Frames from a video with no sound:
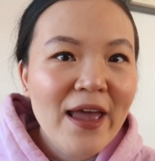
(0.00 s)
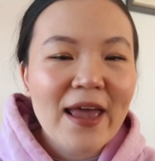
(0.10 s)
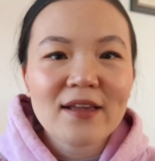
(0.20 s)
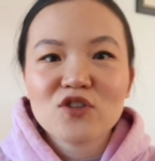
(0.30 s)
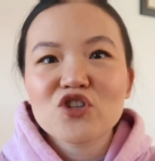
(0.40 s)

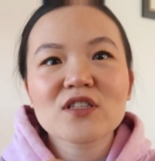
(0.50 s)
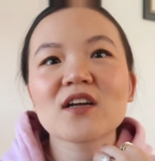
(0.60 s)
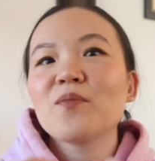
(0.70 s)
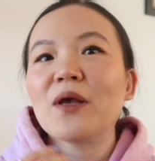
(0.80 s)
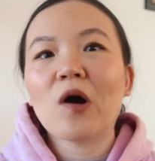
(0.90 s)
it's just
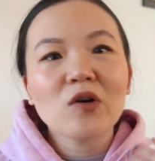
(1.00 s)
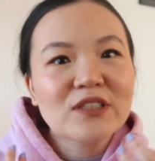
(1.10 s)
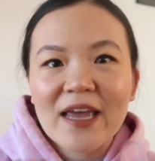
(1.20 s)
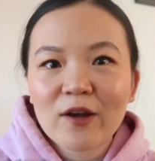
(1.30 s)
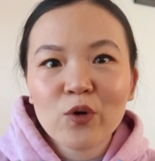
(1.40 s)
gonna be all
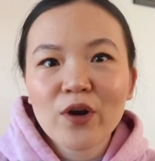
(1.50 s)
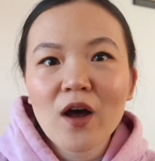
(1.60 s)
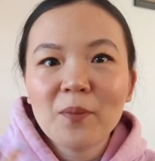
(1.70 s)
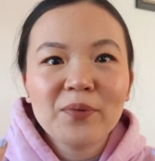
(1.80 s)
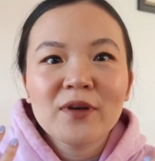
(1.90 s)
tangled
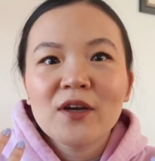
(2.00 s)
up.